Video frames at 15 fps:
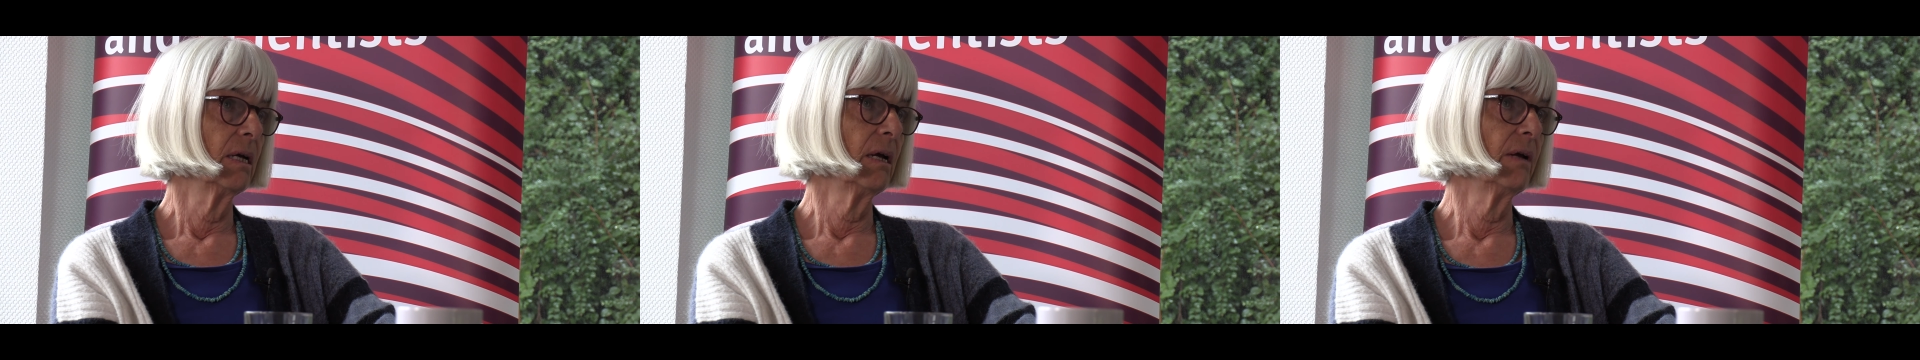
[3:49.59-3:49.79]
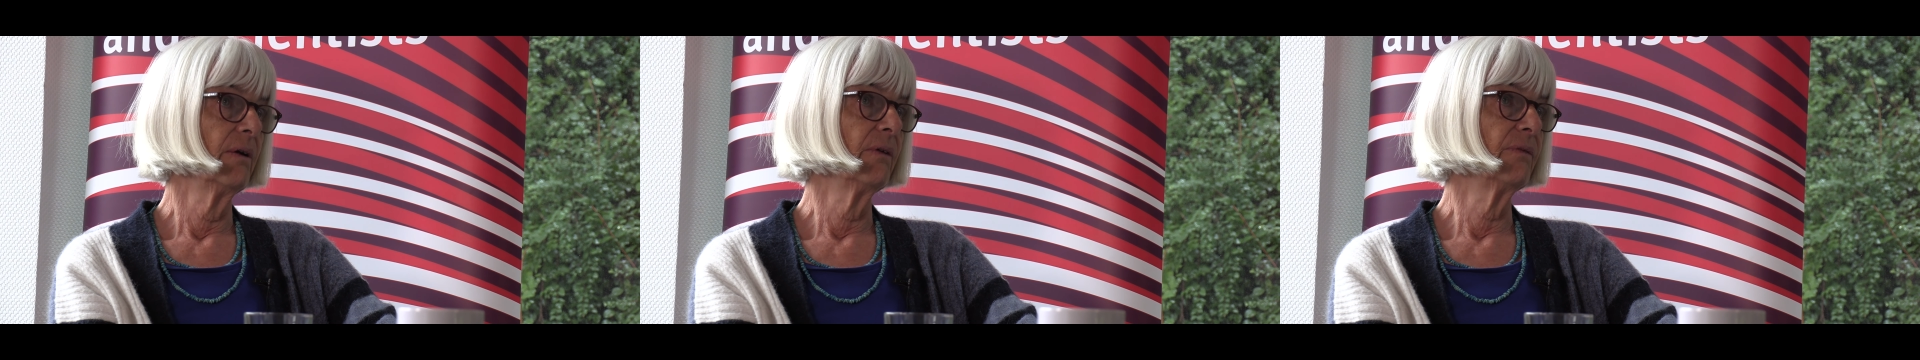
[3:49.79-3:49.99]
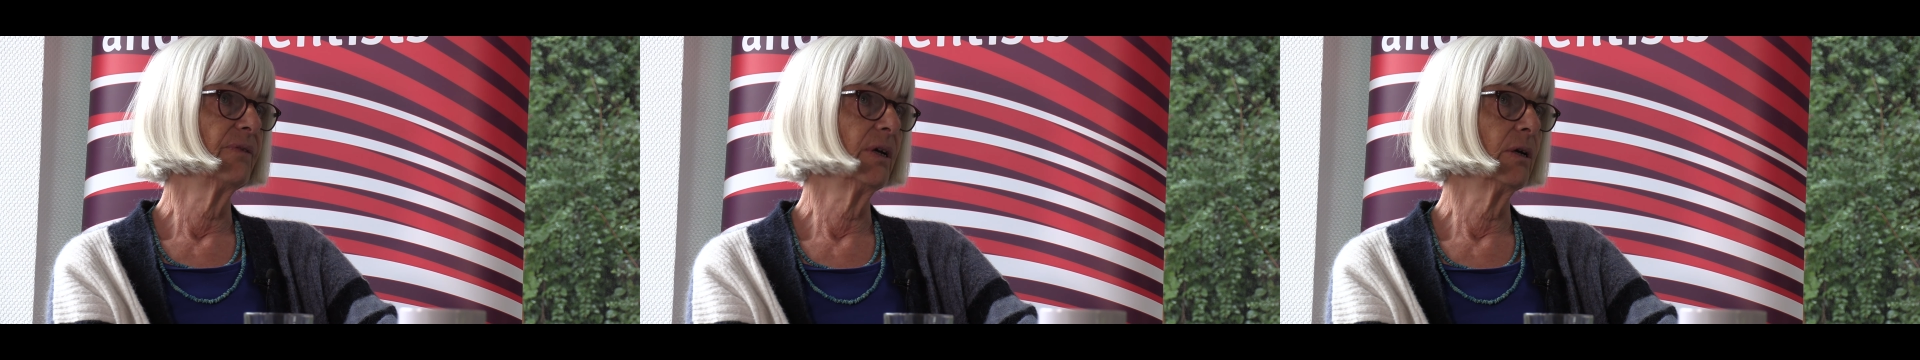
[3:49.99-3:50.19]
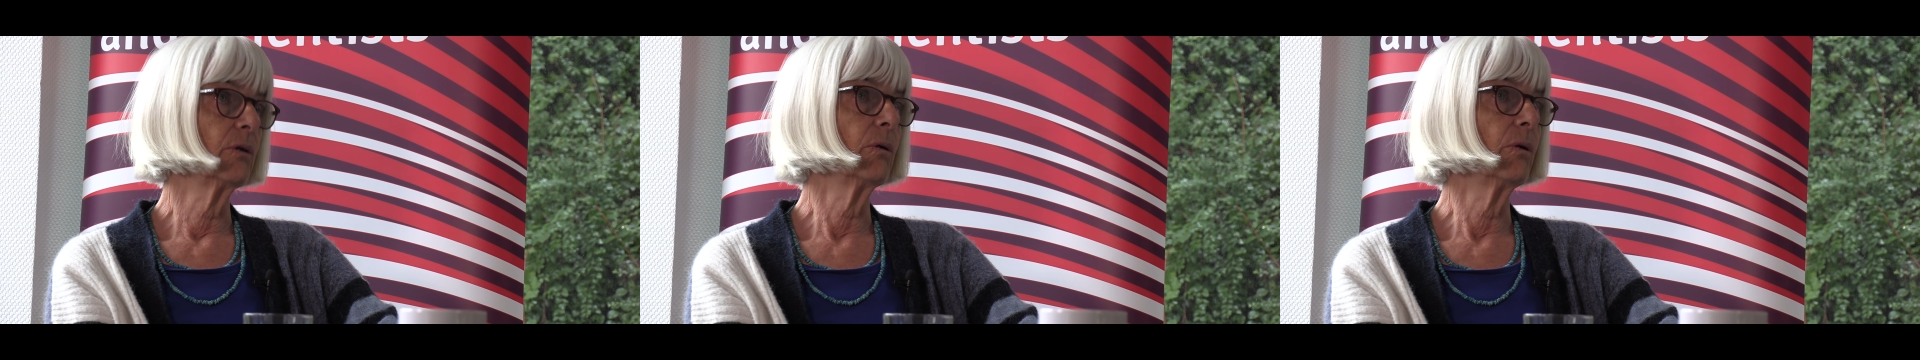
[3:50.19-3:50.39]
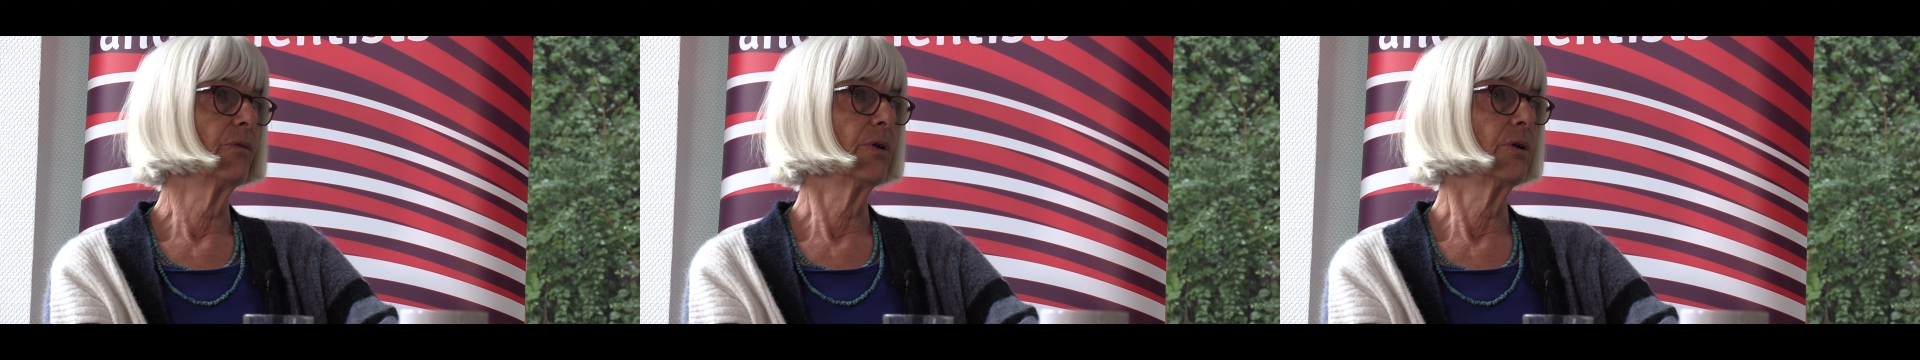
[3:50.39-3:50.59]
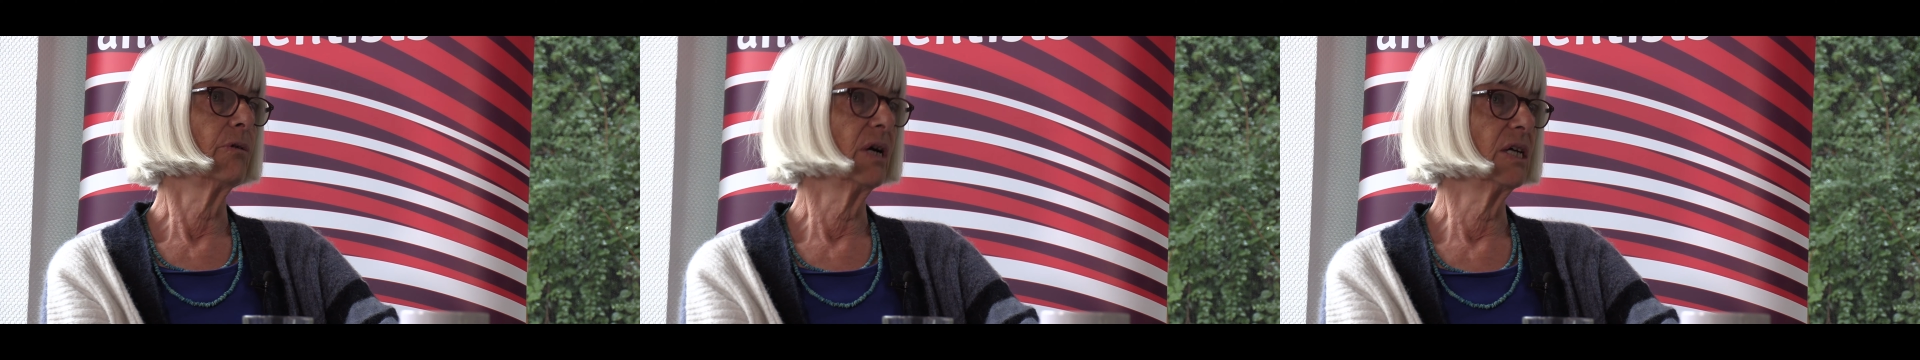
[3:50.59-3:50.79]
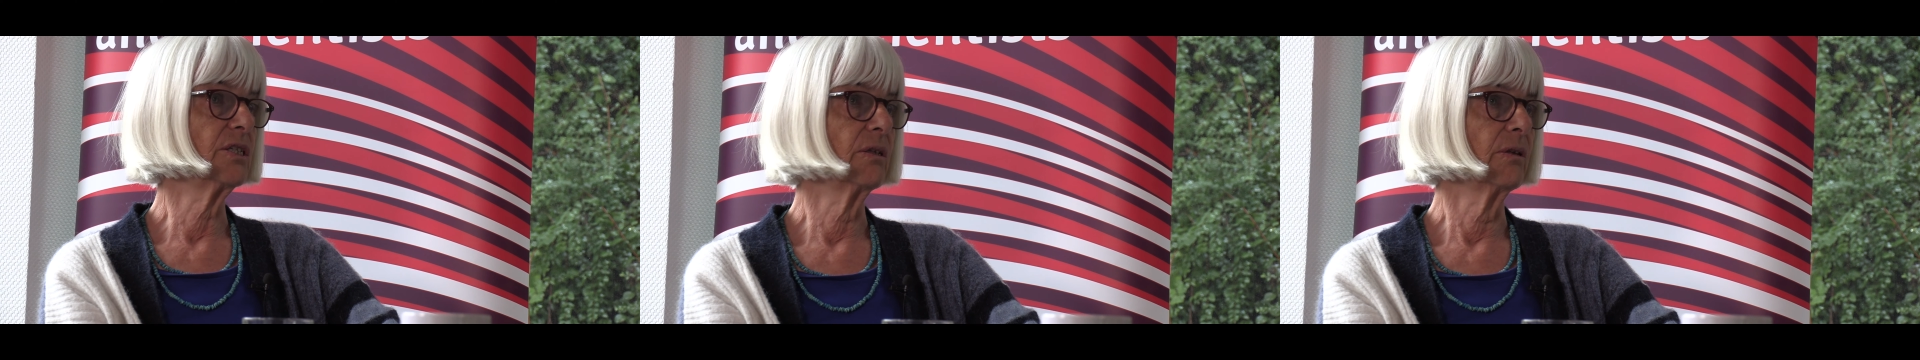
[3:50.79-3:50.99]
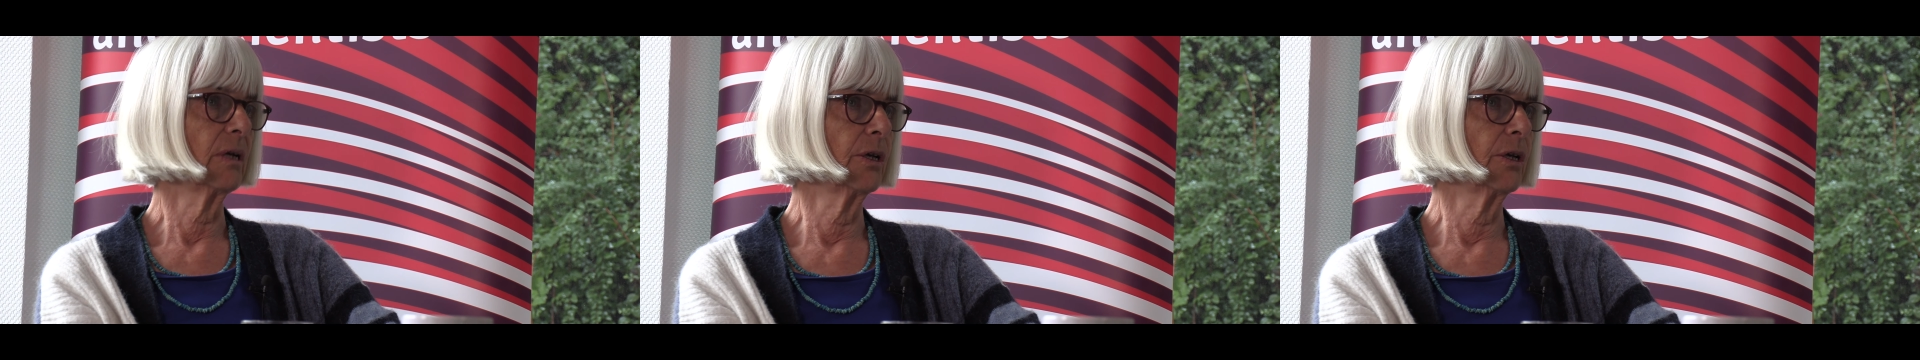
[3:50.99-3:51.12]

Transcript: a, a figure on the horizon.